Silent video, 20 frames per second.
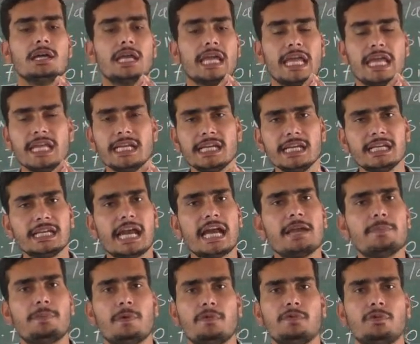any
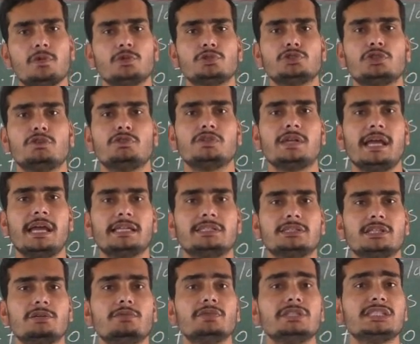type of course of
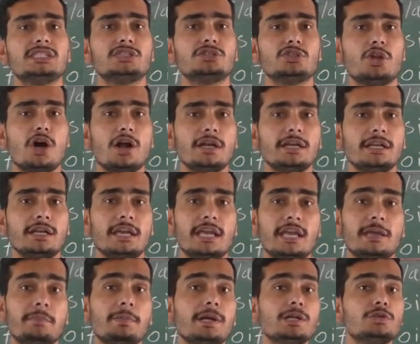action which is not
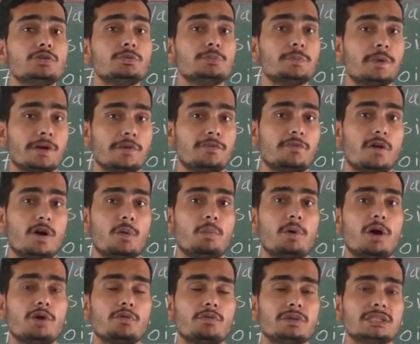able to
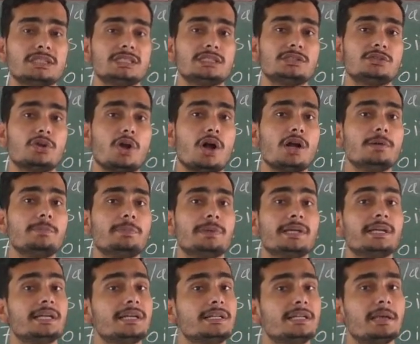perform or which is not
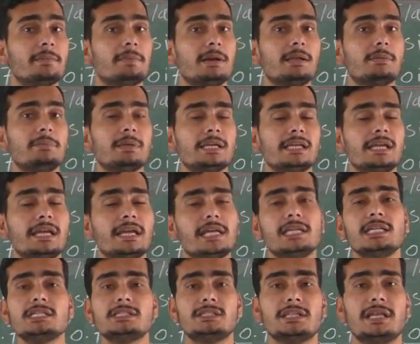predictable in
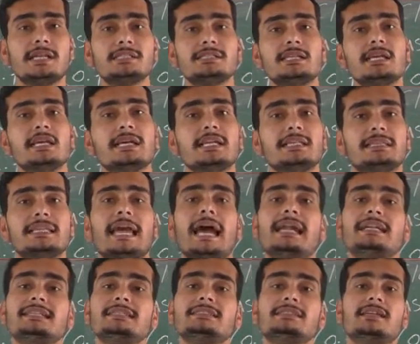any sense,
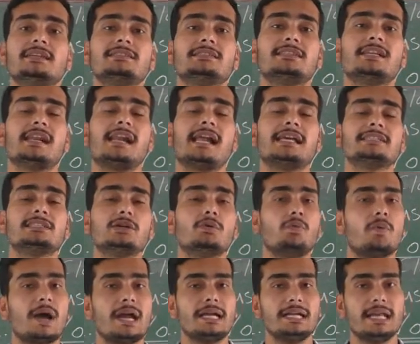that is considered as a
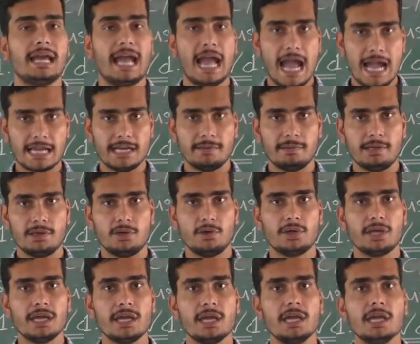wide agreement.
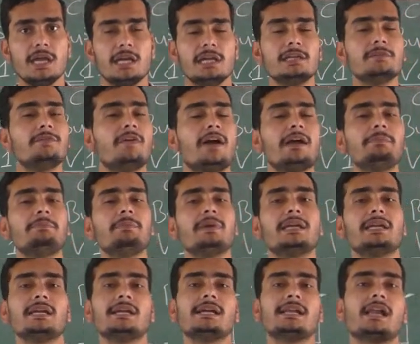Okay, if I am
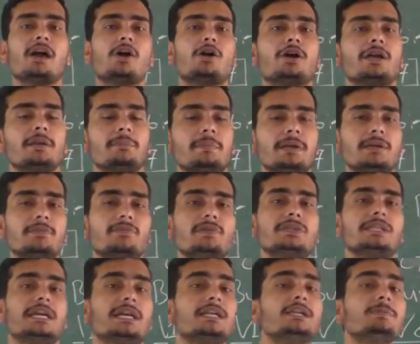making an agreement
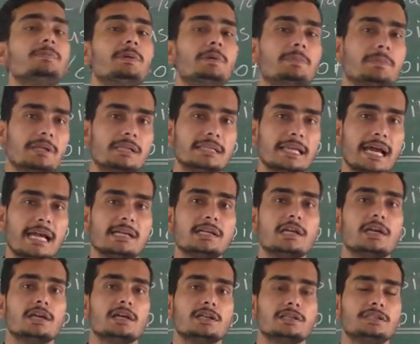with any people
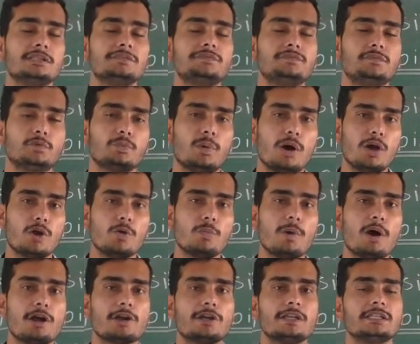that if tomorrow
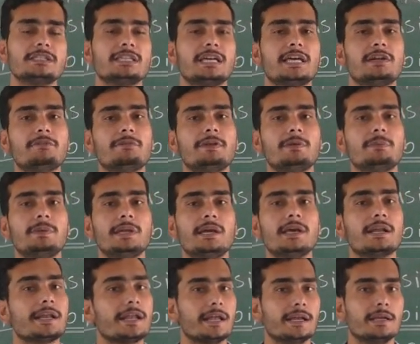morning there will be
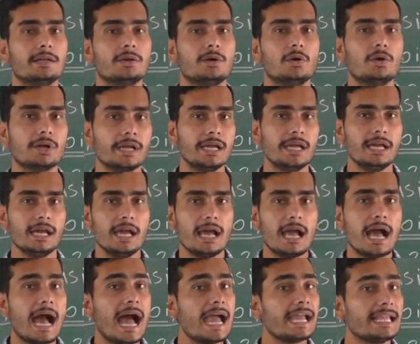a rain,
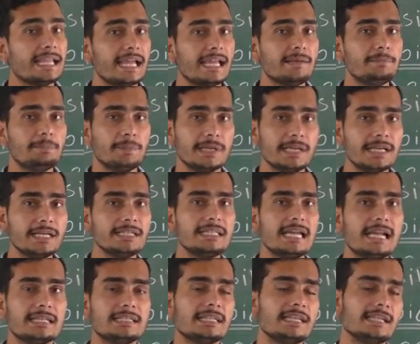okay, I can predict
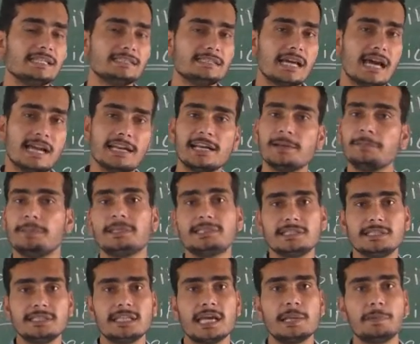that there is
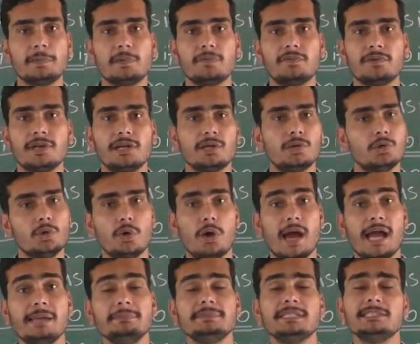100% type of rain? No,
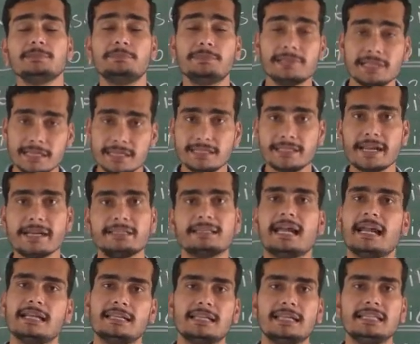I am just predicted
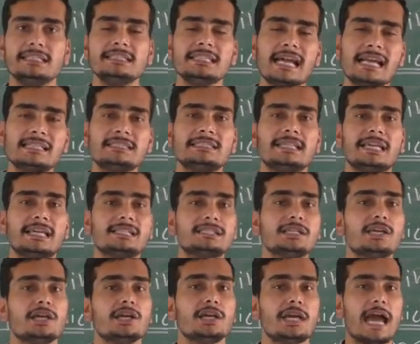that. In that
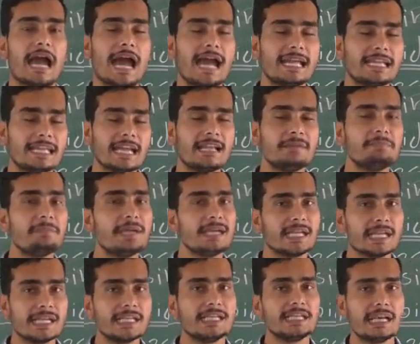sense, I can
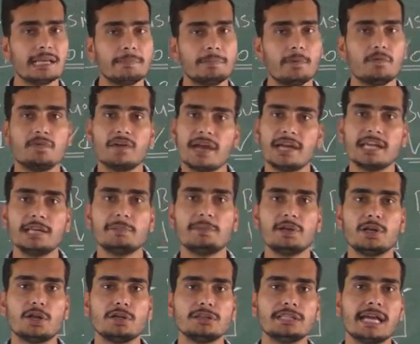make any type of
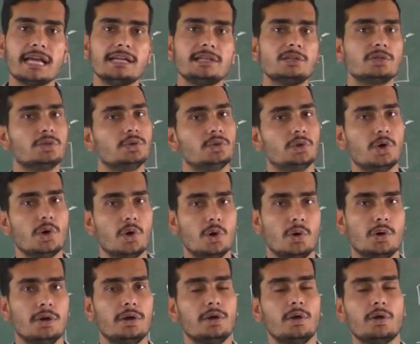agreement on that?
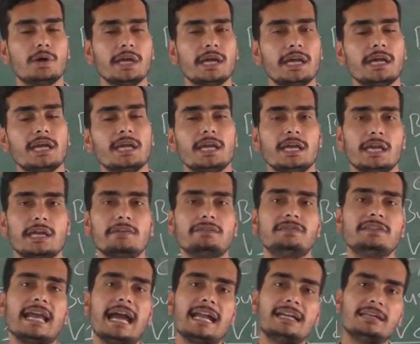No. Okay,
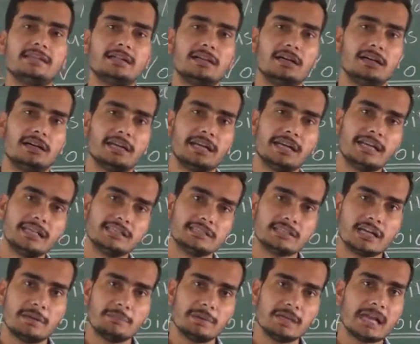if that rain
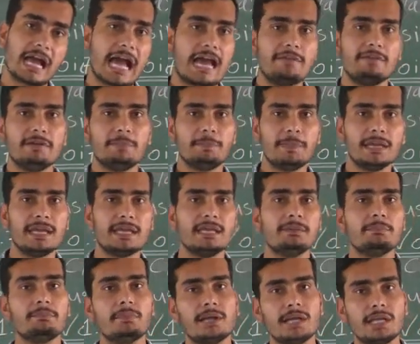is coming, I will pay
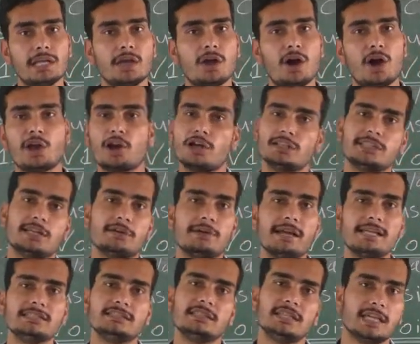him money, or
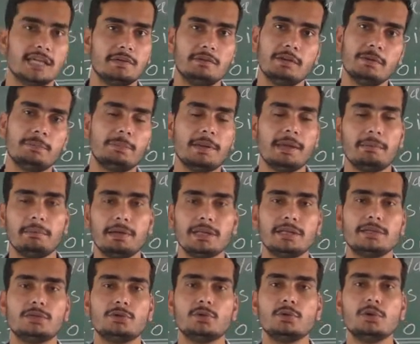otherwise he will pay
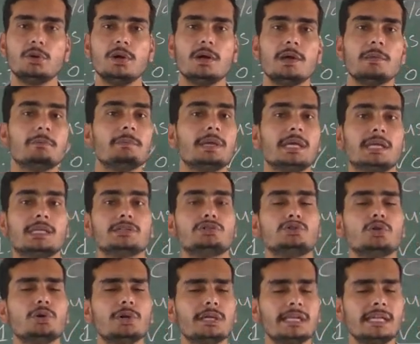money to me.
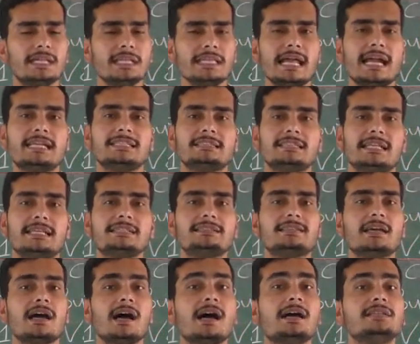So in that sense,
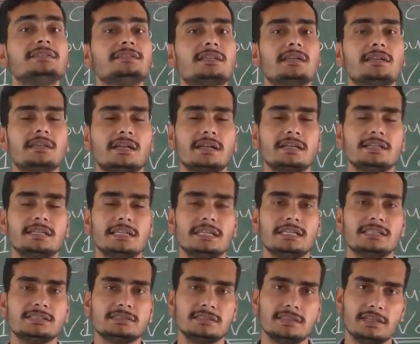the
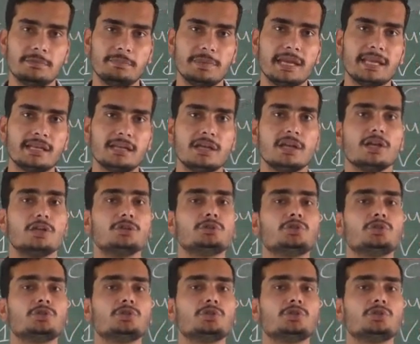uncertainties remain.